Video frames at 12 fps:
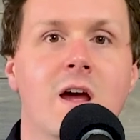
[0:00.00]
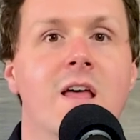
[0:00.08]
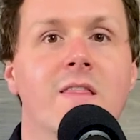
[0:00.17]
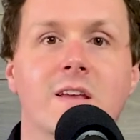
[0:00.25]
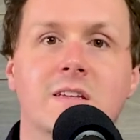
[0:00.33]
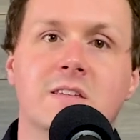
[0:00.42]

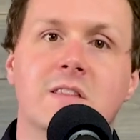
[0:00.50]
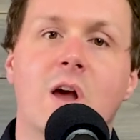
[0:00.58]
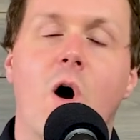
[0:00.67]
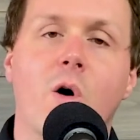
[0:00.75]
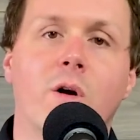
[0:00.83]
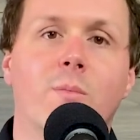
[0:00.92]
This is the
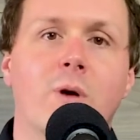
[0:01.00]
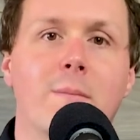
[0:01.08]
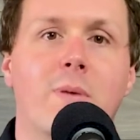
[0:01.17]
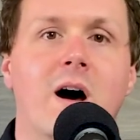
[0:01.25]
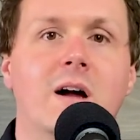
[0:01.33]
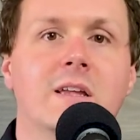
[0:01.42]
Autobrand
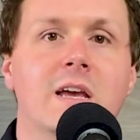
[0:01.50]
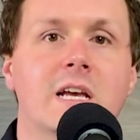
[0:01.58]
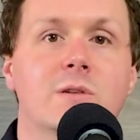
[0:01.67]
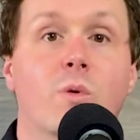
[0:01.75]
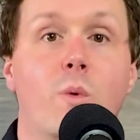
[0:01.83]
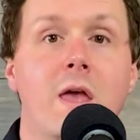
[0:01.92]

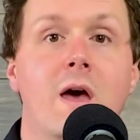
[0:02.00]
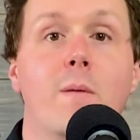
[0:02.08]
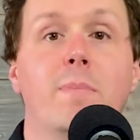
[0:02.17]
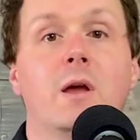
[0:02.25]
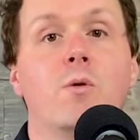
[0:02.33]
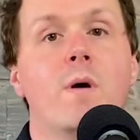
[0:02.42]
Podcast, where we help
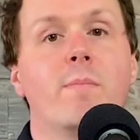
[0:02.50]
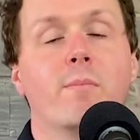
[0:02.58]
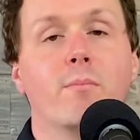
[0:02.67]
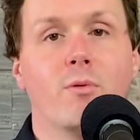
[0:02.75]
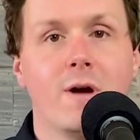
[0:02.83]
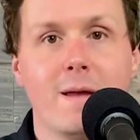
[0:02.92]
equip
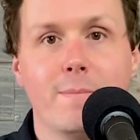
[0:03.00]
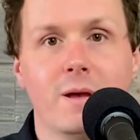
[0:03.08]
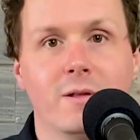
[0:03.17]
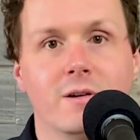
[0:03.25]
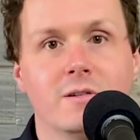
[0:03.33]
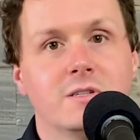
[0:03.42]
brand
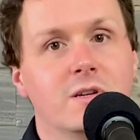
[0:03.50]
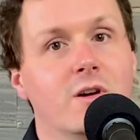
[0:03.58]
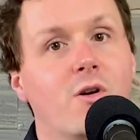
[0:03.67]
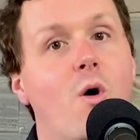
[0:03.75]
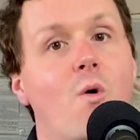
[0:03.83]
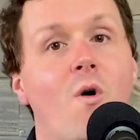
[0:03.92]
builders to
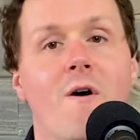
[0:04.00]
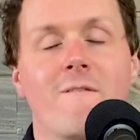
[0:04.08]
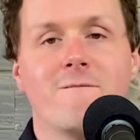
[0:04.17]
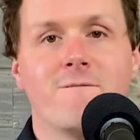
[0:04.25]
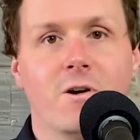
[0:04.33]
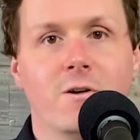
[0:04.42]
go
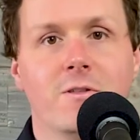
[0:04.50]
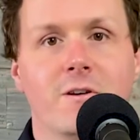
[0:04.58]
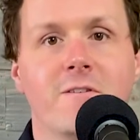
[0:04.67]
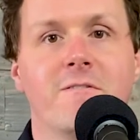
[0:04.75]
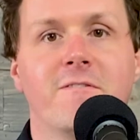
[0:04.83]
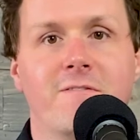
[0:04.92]
further,
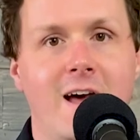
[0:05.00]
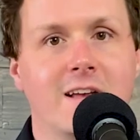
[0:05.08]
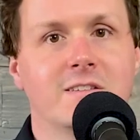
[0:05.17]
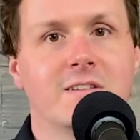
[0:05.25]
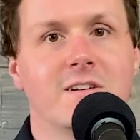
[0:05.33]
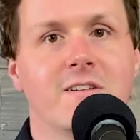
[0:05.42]

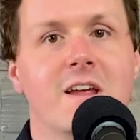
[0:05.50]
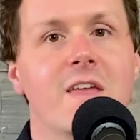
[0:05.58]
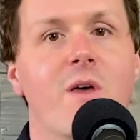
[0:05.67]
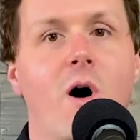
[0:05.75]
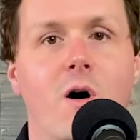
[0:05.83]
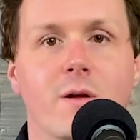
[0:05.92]
faster in
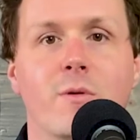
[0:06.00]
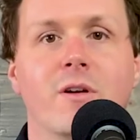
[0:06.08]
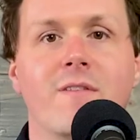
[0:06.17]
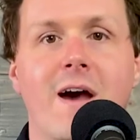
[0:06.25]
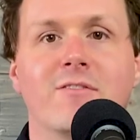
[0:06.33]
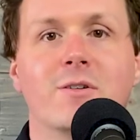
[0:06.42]
the automotive
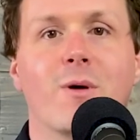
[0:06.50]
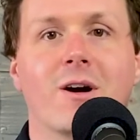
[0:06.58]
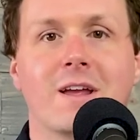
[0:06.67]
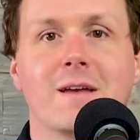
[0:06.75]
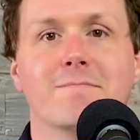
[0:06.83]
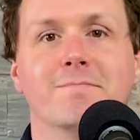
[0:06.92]
aftermarket.